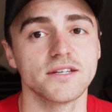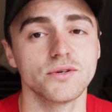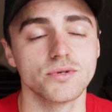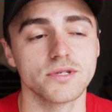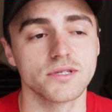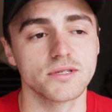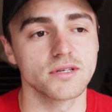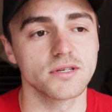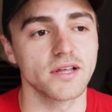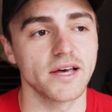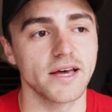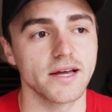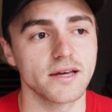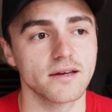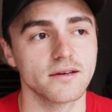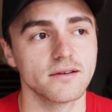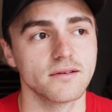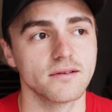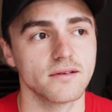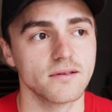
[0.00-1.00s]
It was like
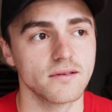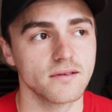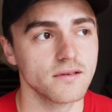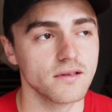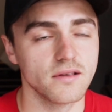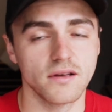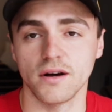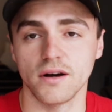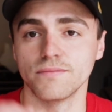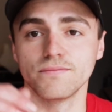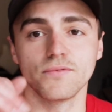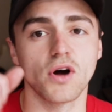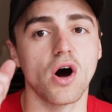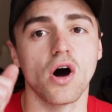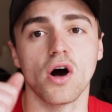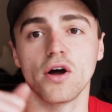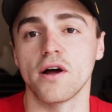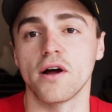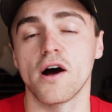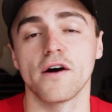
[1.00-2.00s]
an
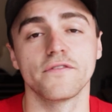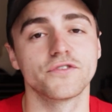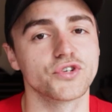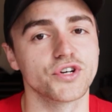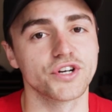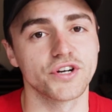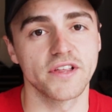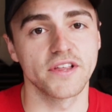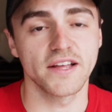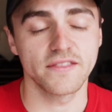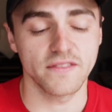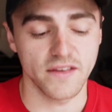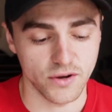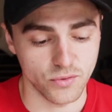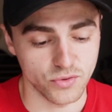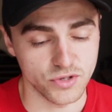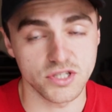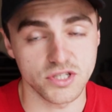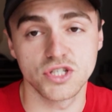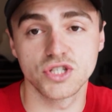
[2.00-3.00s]
on-off trigger. That thing
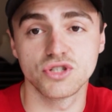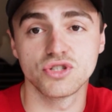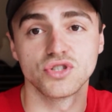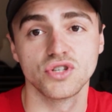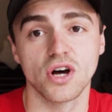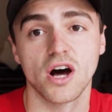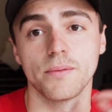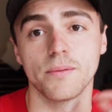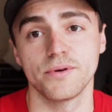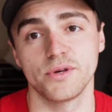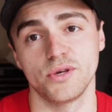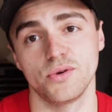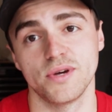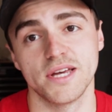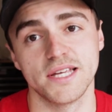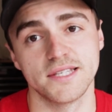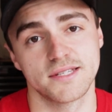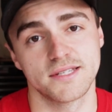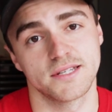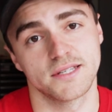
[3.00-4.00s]
was stopping you
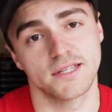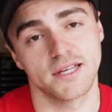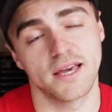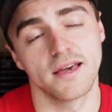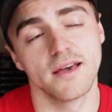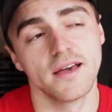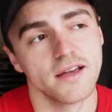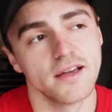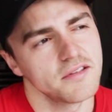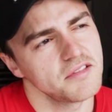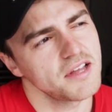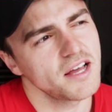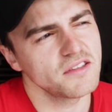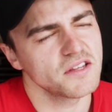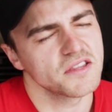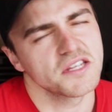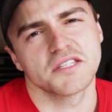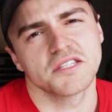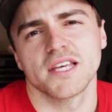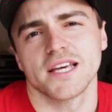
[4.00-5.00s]
instantly. Not
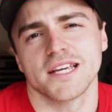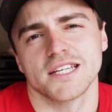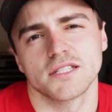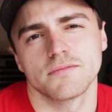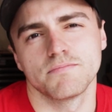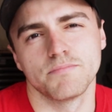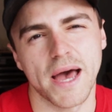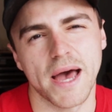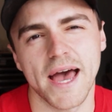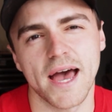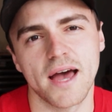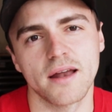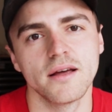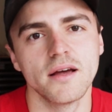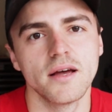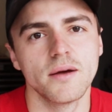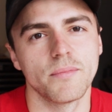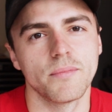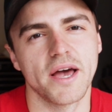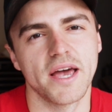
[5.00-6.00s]
that this thing is bad
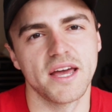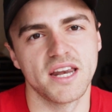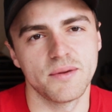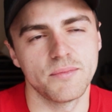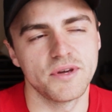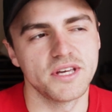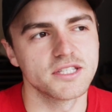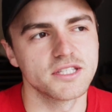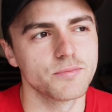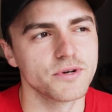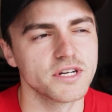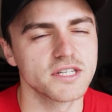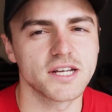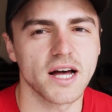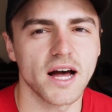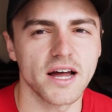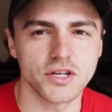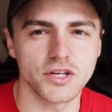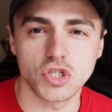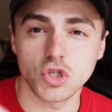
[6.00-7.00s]
by any means, but it's
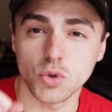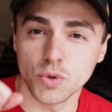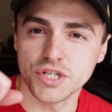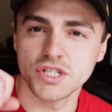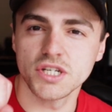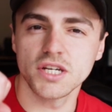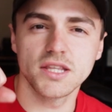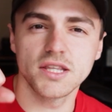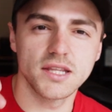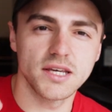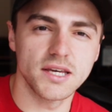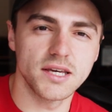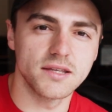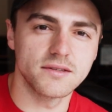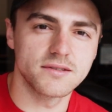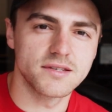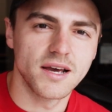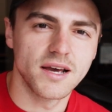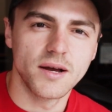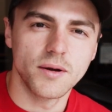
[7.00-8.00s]
kind of squishy.
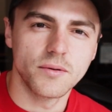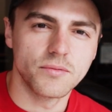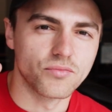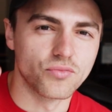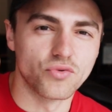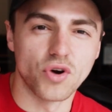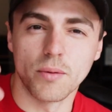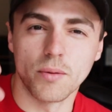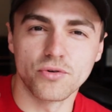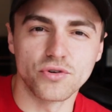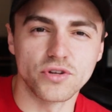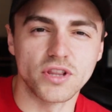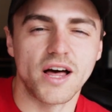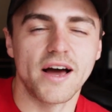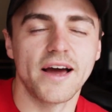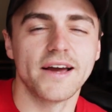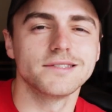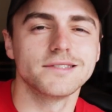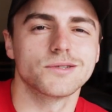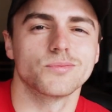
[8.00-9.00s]
These rubber
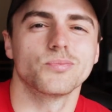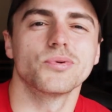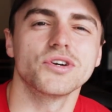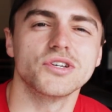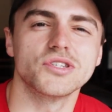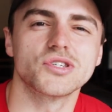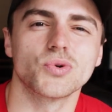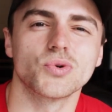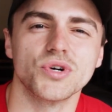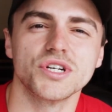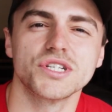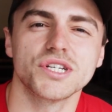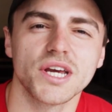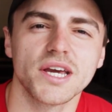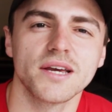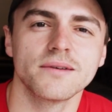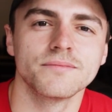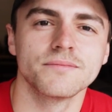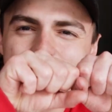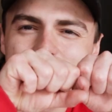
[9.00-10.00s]
lines are pretty squishy.